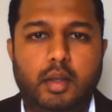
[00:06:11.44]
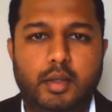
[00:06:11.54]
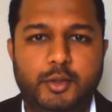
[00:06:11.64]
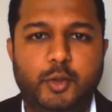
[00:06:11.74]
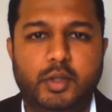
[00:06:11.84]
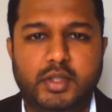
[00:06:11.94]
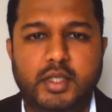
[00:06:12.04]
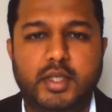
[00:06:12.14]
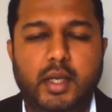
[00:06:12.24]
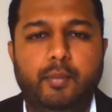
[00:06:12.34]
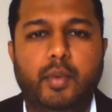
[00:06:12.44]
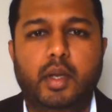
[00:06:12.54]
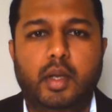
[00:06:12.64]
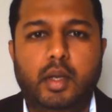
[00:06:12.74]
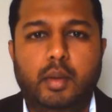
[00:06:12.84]
Sure, CJ.
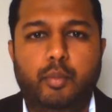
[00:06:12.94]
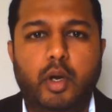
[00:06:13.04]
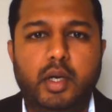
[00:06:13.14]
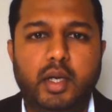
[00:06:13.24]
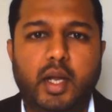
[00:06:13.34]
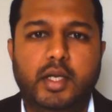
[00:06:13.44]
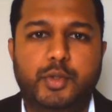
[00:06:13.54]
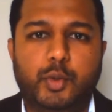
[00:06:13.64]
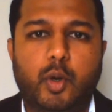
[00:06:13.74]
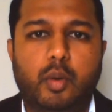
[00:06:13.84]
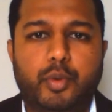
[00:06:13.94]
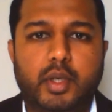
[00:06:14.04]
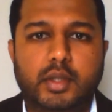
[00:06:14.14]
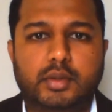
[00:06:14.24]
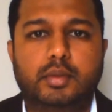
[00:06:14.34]
Monitoring has two
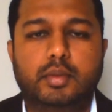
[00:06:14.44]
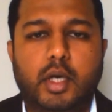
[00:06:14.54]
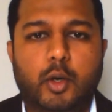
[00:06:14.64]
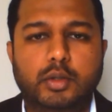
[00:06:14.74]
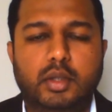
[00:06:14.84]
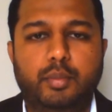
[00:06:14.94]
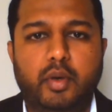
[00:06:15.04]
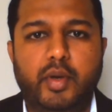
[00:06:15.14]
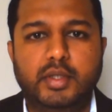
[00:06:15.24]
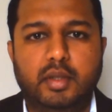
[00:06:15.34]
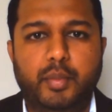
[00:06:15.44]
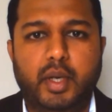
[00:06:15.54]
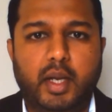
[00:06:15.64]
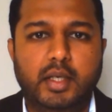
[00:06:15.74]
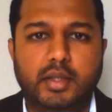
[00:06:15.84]
components, corrosion prevention
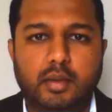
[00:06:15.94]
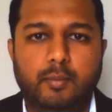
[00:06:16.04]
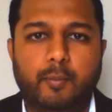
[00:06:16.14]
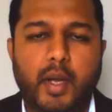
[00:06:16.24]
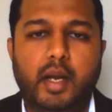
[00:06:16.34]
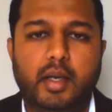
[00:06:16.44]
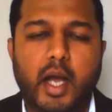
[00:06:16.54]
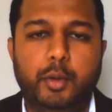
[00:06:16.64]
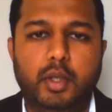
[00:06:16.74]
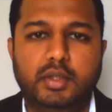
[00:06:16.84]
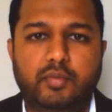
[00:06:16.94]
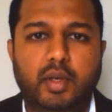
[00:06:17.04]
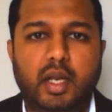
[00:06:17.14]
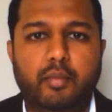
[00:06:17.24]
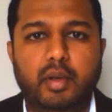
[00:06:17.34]
mitigation and annulus fill
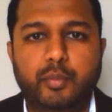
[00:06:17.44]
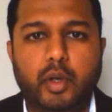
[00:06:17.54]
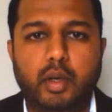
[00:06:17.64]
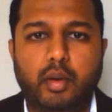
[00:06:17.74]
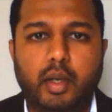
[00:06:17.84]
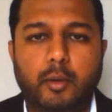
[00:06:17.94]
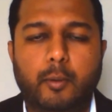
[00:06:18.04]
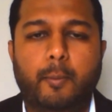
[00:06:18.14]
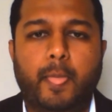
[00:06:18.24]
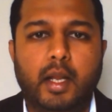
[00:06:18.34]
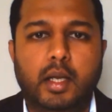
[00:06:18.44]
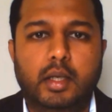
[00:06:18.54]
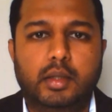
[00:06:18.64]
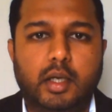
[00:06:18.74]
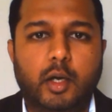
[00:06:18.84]
level monitoring.
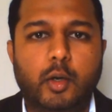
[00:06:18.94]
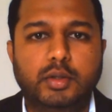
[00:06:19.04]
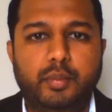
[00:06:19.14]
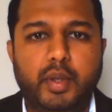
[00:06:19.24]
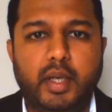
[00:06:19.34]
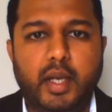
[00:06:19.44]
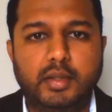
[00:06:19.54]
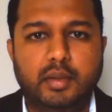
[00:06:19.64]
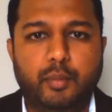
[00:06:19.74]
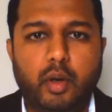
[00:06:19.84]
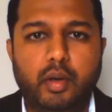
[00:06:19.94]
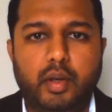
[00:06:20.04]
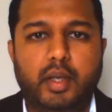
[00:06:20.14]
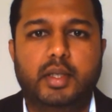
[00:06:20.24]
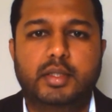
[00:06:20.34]
The corrosion mitigation
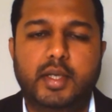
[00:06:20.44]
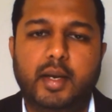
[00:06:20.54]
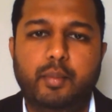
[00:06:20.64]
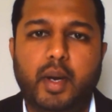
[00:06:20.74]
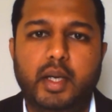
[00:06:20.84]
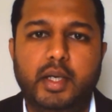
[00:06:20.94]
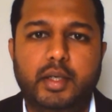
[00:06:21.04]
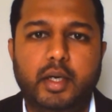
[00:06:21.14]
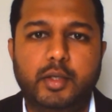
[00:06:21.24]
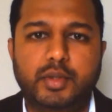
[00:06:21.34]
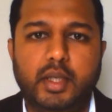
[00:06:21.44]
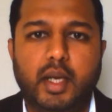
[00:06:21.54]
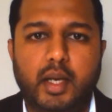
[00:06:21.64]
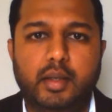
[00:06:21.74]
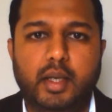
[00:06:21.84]
monitoring is done by introducing
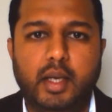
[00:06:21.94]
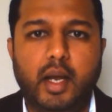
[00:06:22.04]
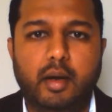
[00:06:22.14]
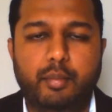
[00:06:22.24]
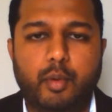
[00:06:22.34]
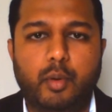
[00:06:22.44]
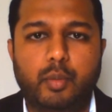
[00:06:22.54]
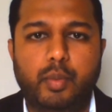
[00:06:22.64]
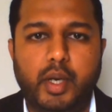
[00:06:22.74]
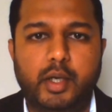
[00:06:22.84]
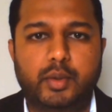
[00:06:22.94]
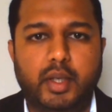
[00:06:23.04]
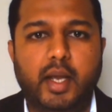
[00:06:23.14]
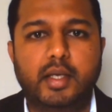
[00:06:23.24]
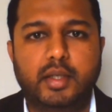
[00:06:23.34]
an ER probe into the
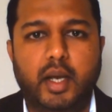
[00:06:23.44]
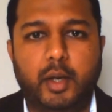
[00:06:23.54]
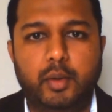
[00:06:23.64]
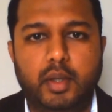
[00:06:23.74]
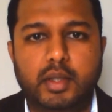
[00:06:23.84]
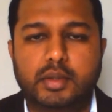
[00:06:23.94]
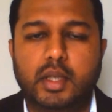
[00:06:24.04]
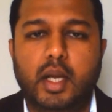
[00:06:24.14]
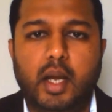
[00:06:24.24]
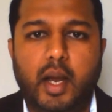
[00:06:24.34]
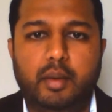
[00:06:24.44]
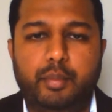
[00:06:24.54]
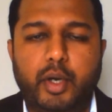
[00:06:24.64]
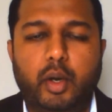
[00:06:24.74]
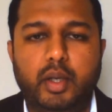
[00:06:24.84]
casing annulus and
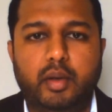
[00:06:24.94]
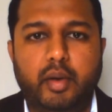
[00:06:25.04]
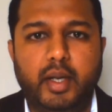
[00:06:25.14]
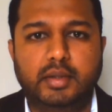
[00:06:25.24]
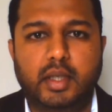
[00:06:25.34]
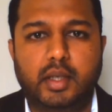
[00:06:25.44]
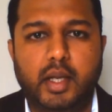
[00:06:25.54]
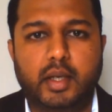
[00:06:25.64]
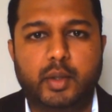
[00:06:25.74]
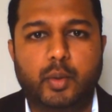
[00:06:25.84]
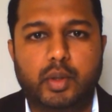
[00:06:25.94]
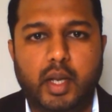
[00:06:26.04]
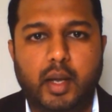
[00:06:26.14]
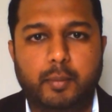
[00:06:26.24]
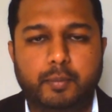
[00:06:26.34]
periodic readings are taken over
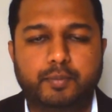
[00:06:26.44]
time.